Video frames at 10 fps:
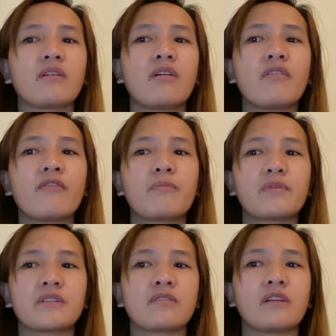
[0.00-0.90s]
of
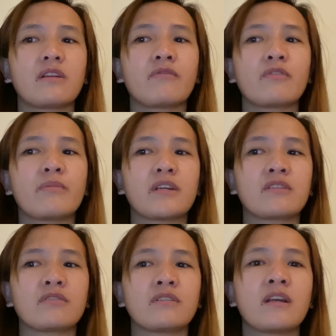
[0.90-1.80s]
personal
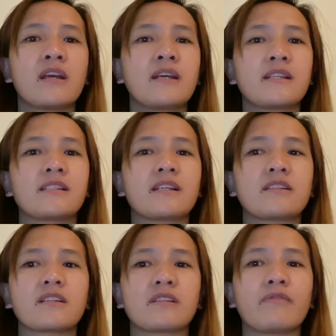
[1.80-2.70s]
information
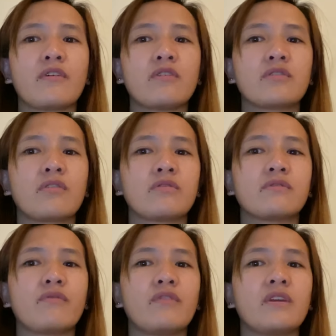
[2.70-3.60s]
such as photos,